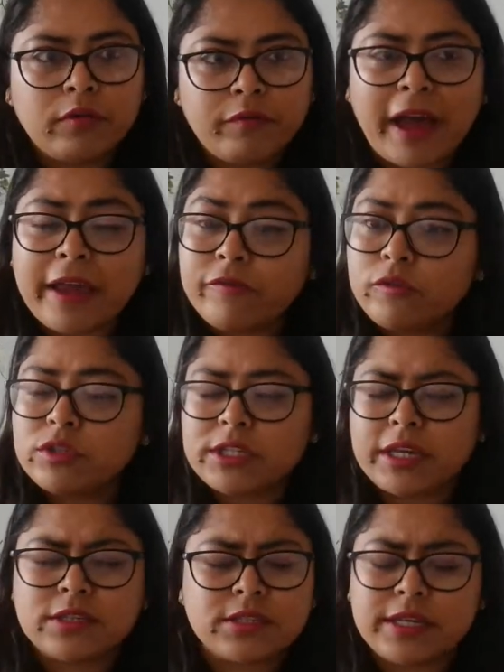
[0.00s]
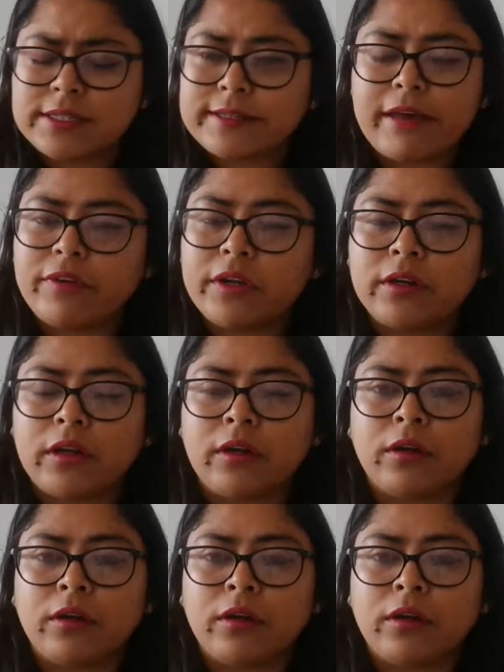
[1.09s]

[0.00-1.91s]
5 to 6, 6, 7